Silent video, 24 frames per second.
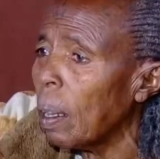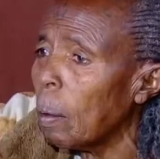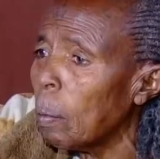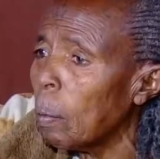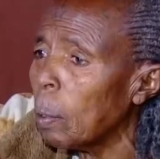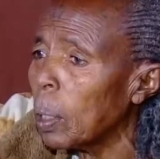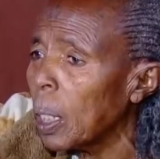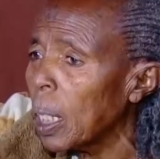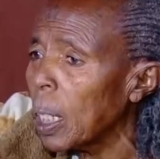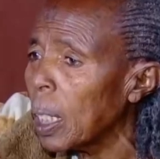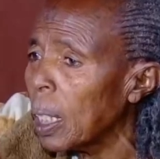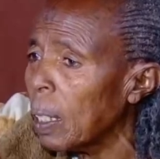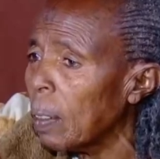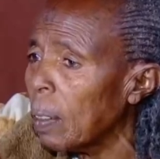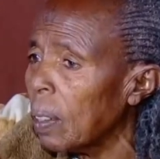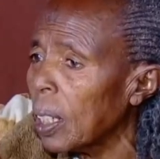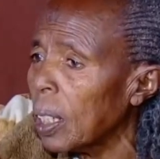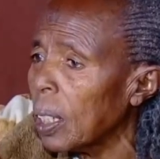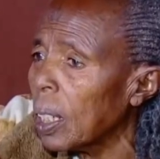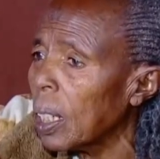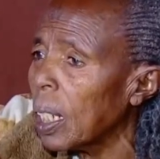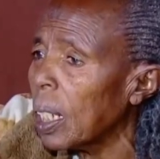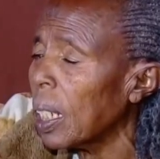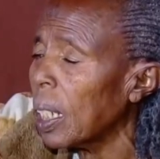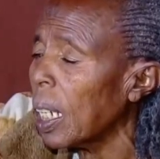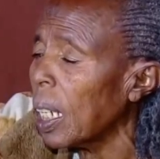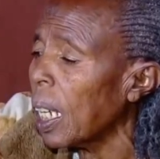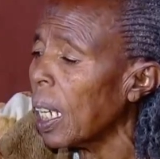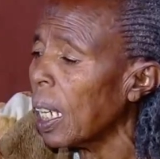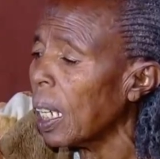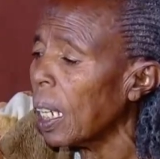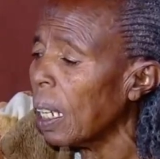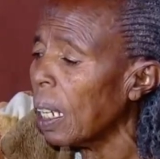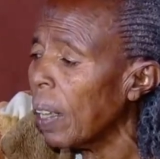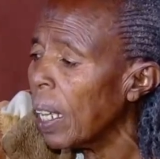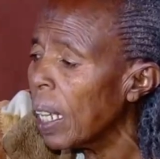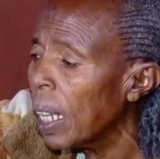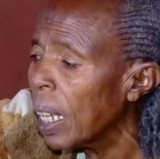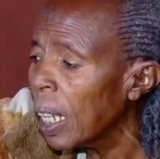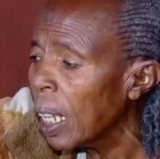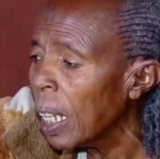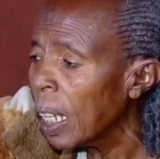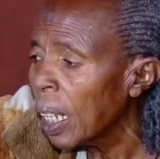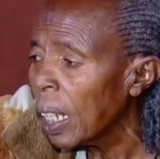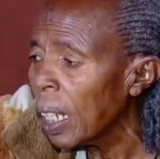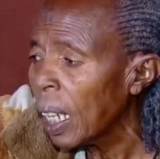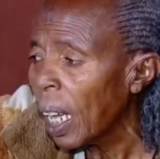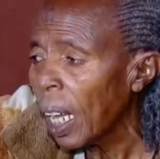This is what I've been looking forward
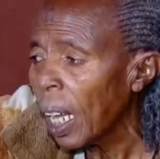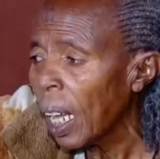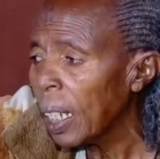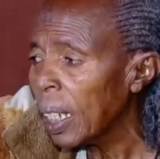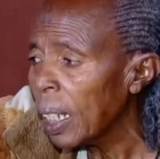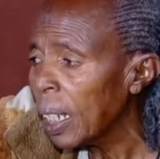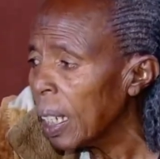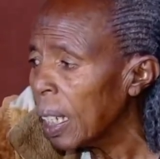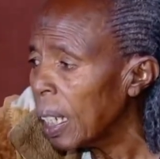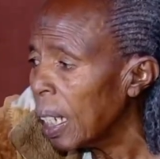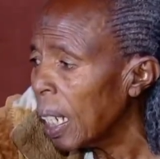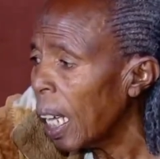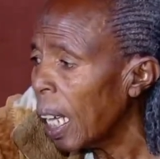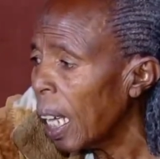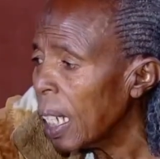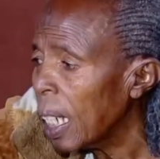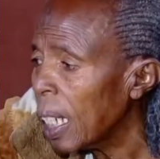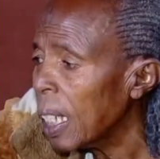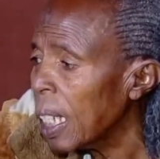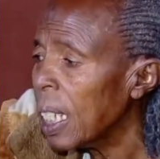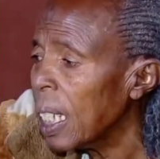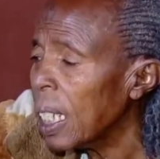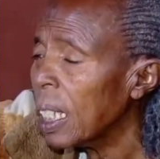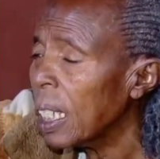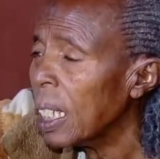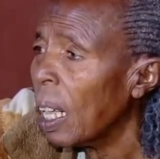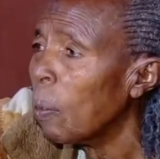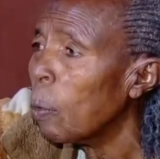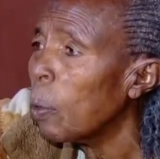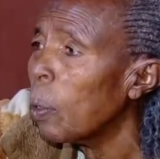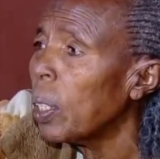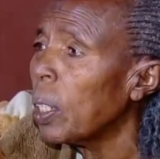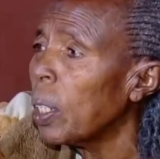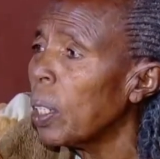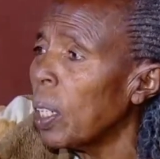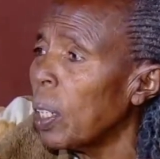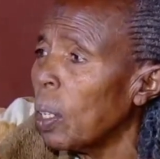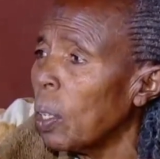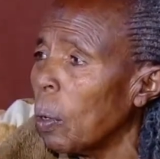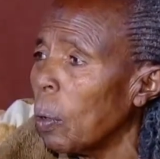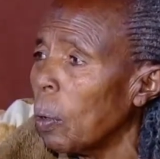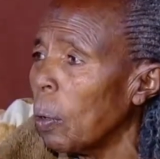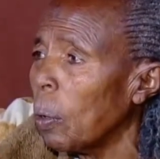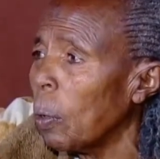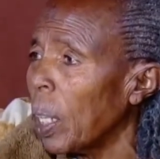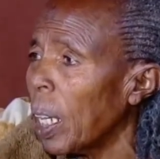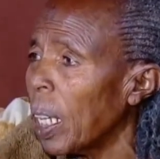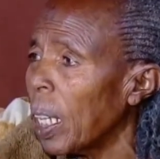to, seeing many people suffer and
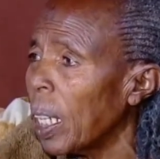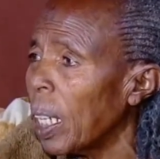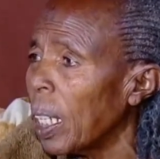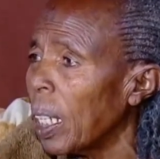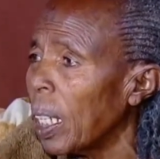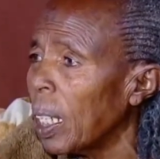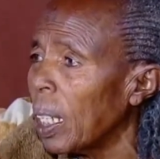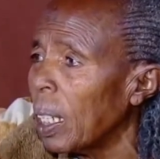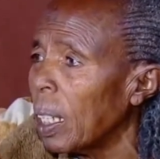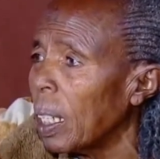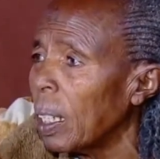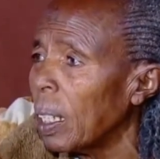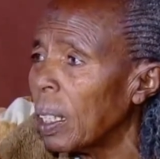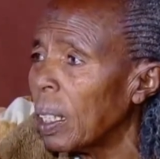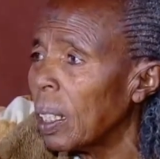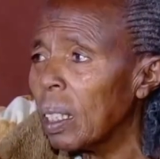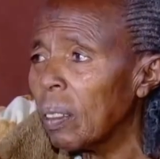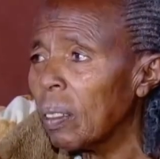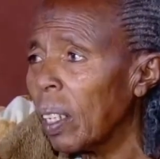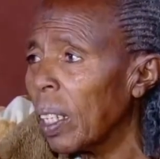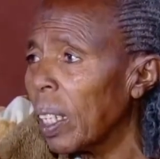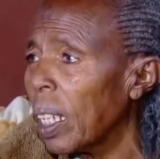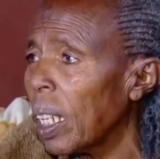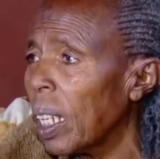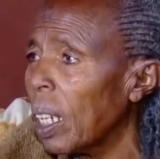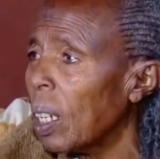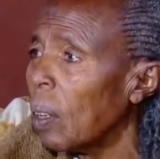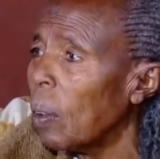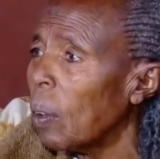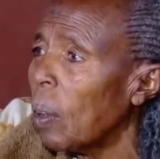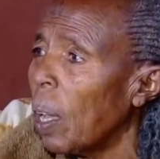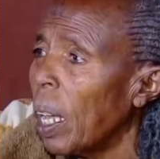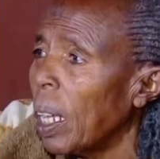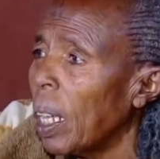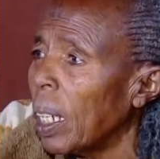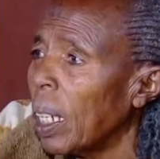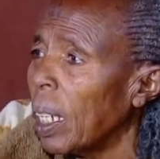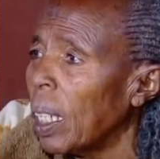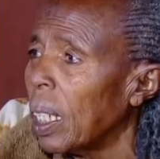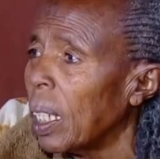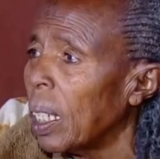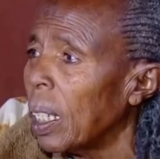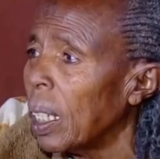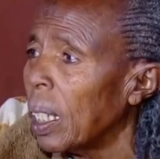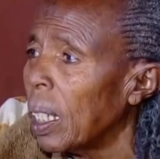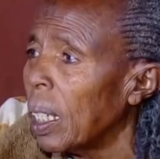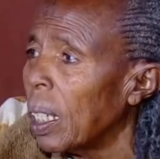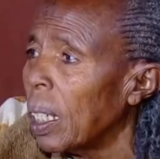die due to the bloody war each
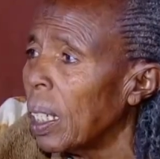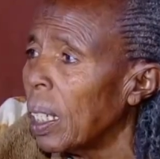day.